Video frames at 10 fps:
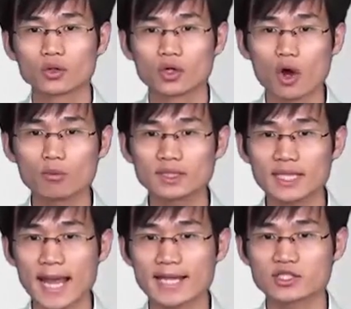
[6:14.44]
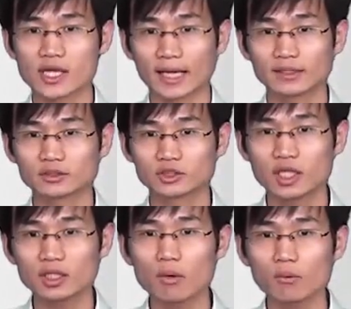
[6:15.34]
Common and
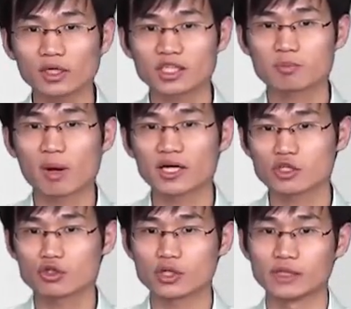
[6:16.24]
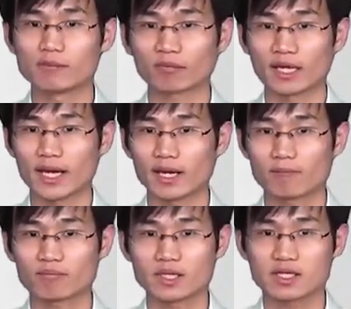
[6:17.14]
internal spelling tree,
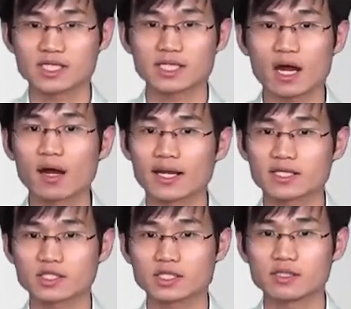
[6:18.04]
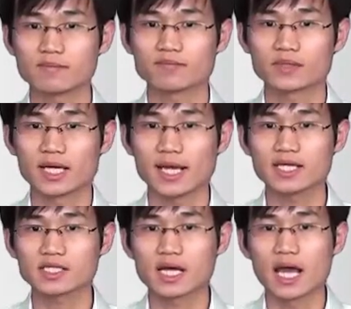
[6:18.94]
CIST,
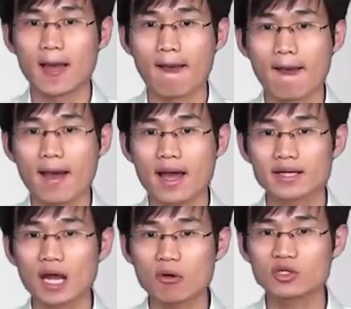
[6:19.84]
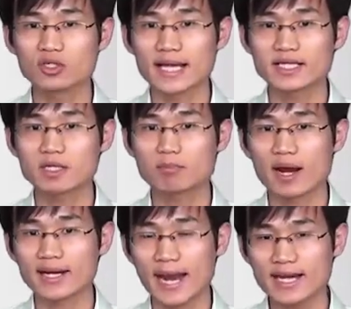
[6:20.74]
is calculated
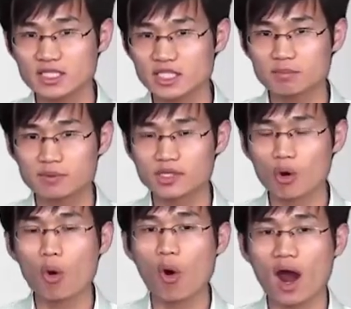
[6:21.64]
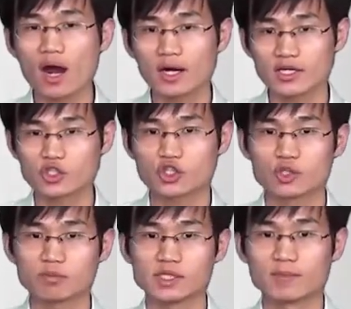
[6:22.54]
by STP or
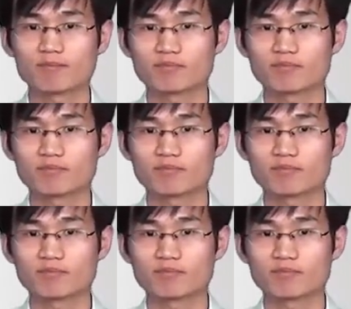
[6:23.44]
RSGP.